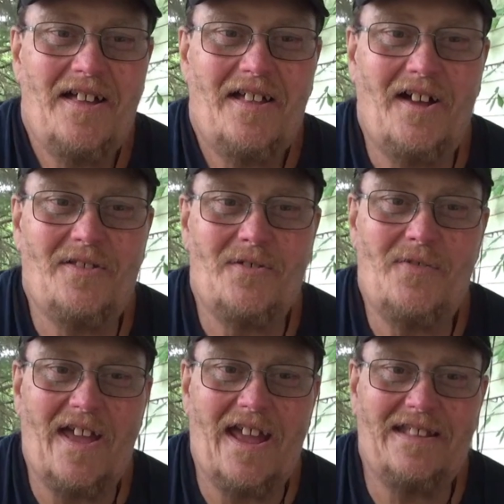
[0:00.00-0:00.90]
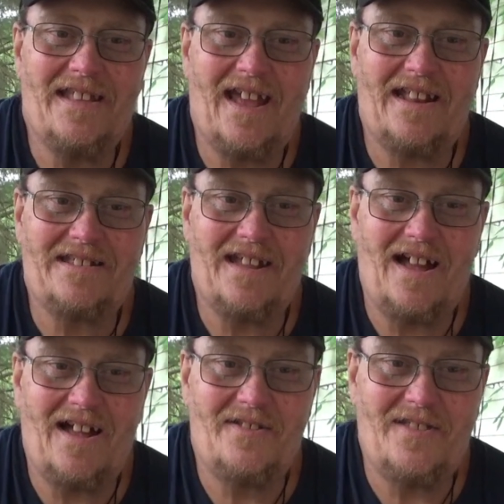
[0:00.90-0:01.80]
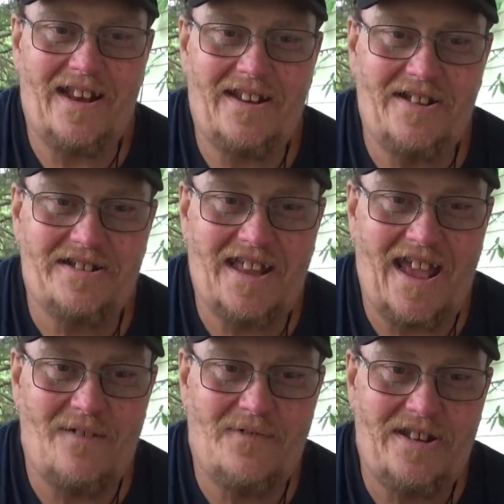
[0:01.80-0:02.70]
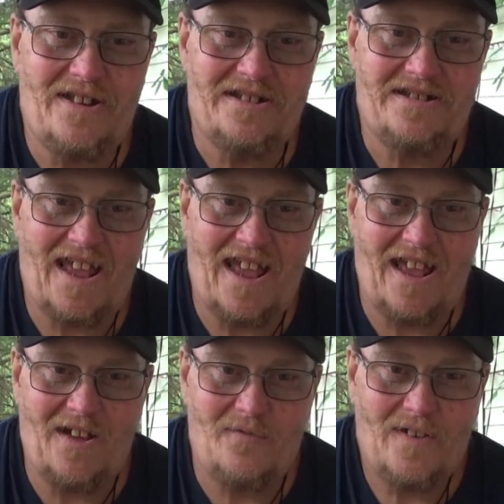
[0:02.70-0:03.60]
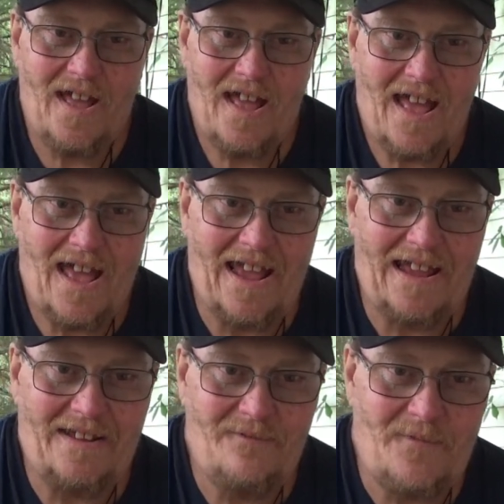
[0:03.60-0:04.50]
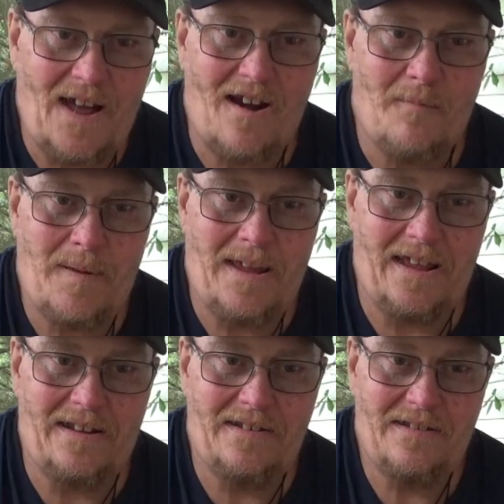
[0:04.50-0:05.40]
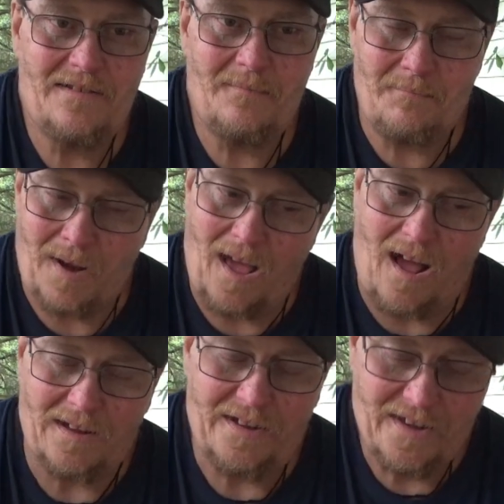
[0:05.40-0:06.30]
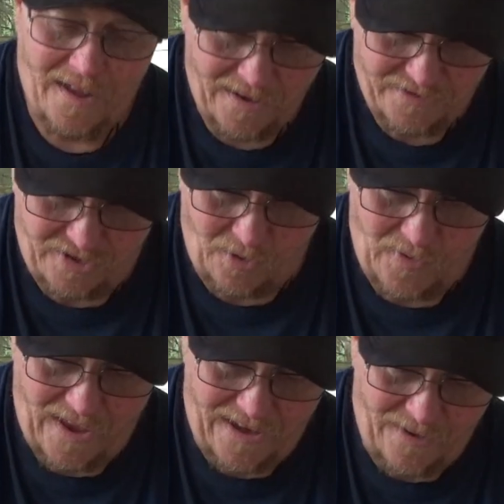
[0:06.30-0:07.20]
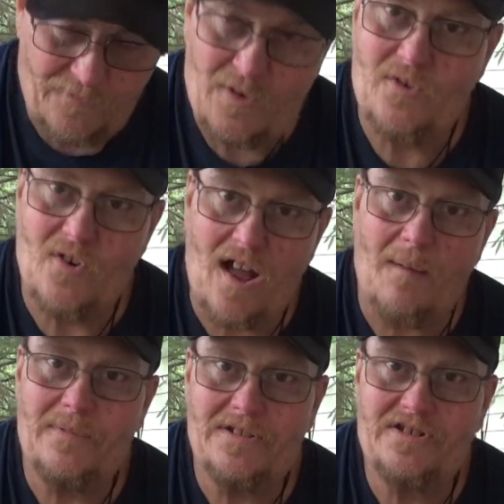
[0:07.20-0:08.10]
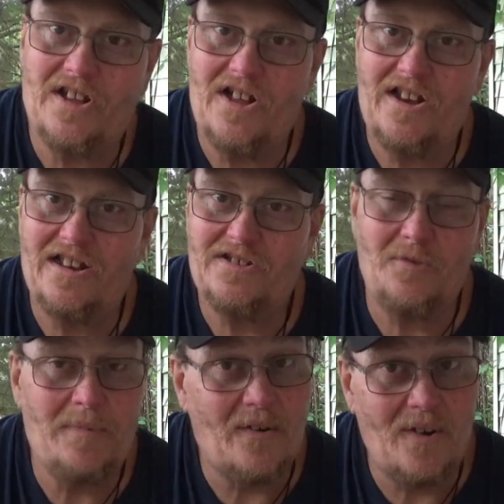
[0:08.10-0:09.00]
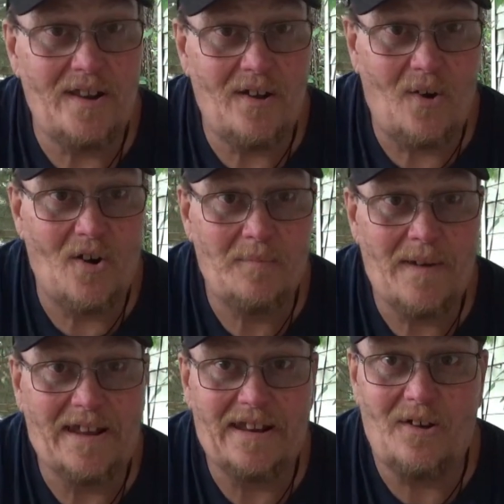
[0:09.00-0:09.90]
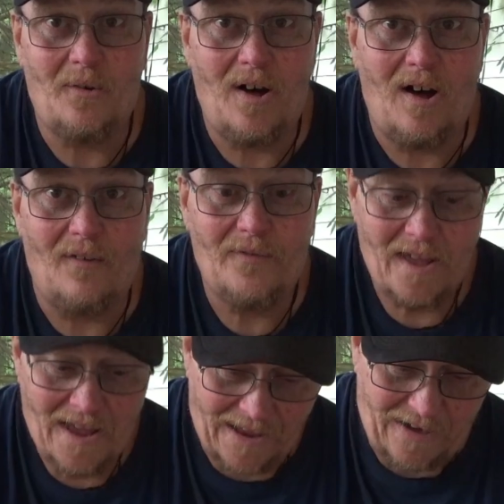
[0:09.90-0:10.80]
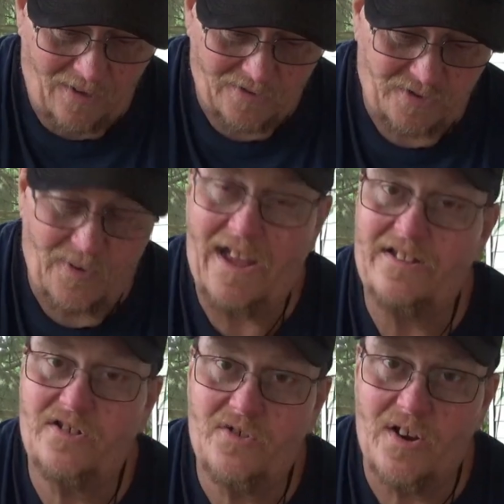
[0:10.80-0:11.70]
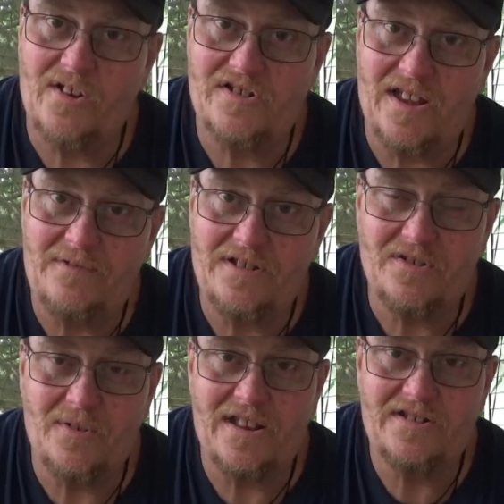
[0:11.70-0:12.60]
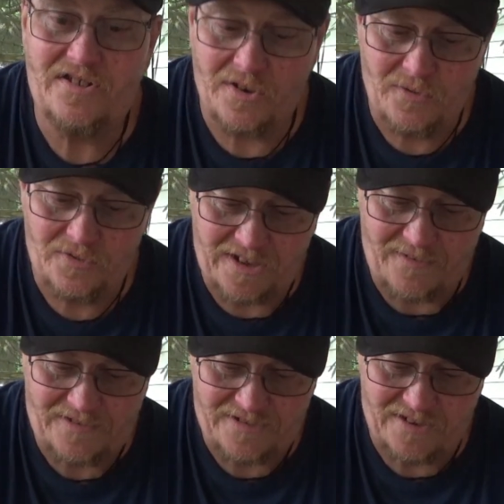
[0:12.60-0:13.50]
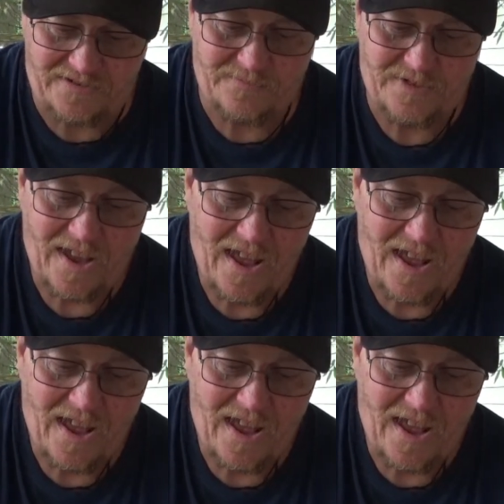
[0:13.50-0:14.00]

Other thing that it does have a fire pin block, so that if you drop this gun, it's going to be really hard to make it go off. And it also has a trigger safety, so it has 2 safety systems.